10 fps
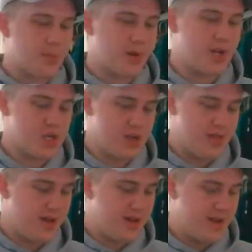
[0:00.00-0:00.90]
the percussion. I
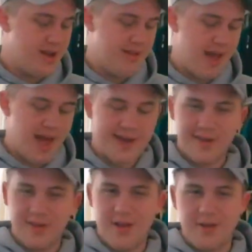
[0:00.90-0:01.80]
thought that added
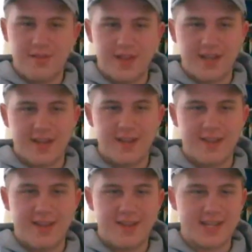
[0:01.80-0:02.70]
a lot of like
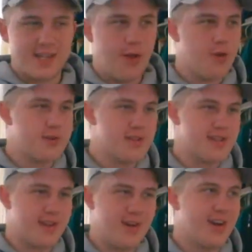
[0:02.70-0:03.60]
color to the
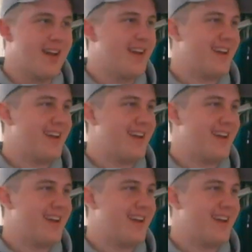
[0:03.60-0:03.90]
song.